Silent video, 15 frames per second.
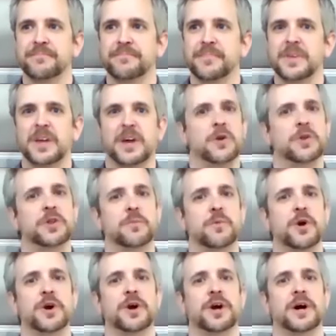you know,
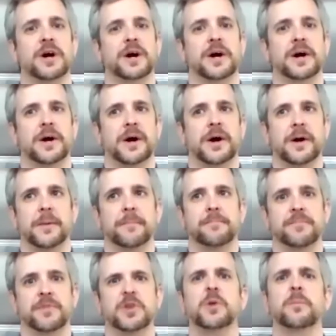a
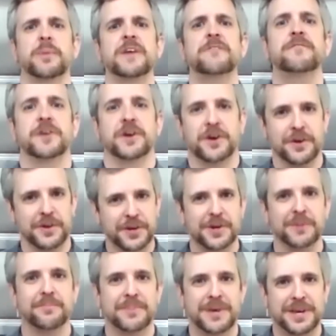little beefier, a little
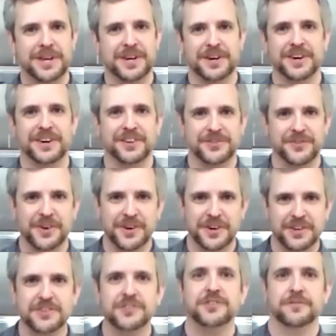meatier as far
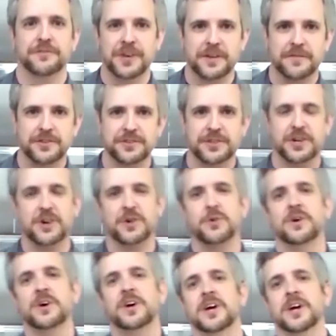as just the flavors go,
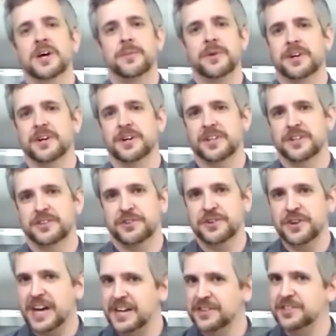because you're
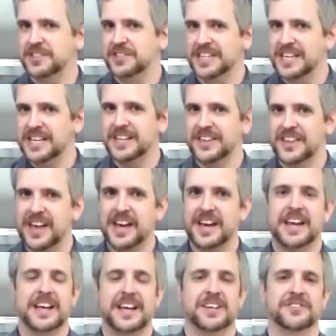not just eating
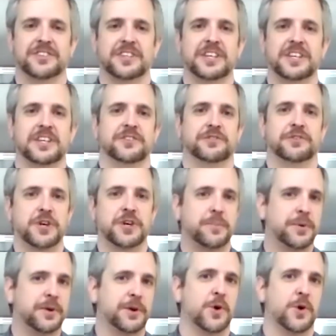that as is. You're going to
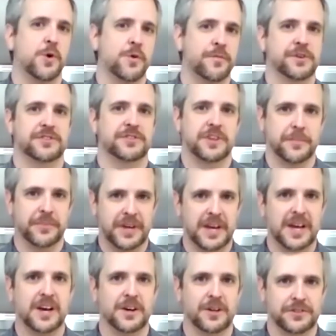put it over something
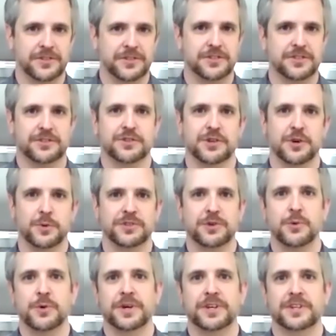else. So it's
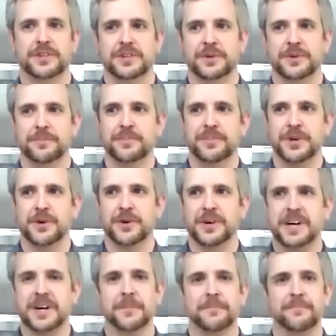going to, you know,
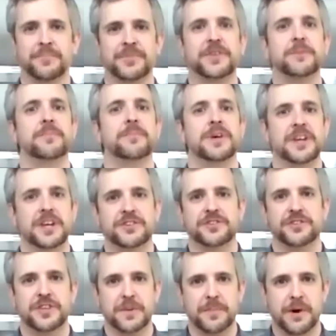kind of
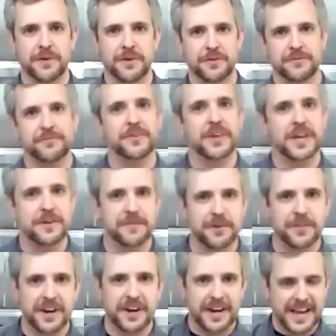diminish the amount of flavor
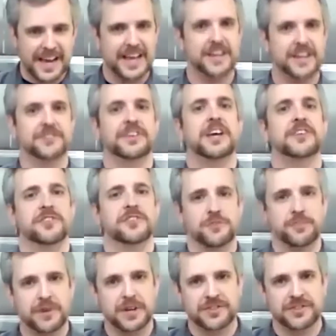that it has as it
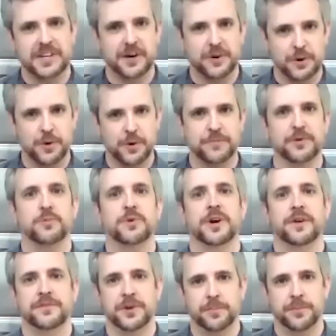spreads out over
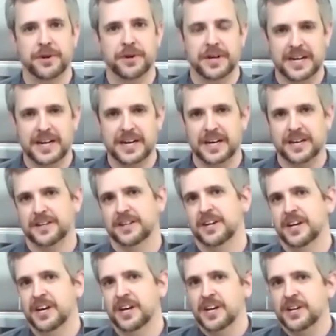whatever you're putting it on.
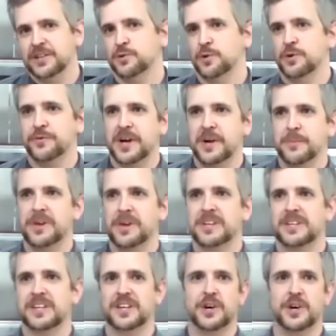So if I'm
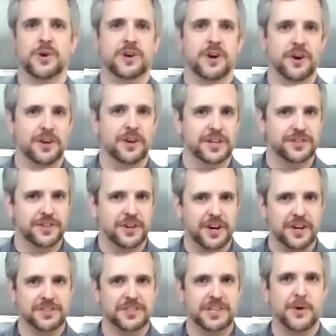making, you know, a garlic
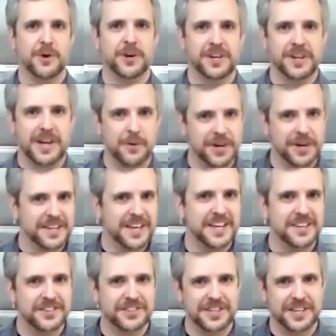sauce, I want to
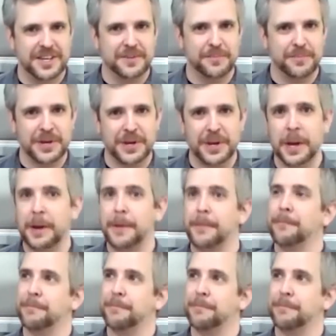taste it and be like,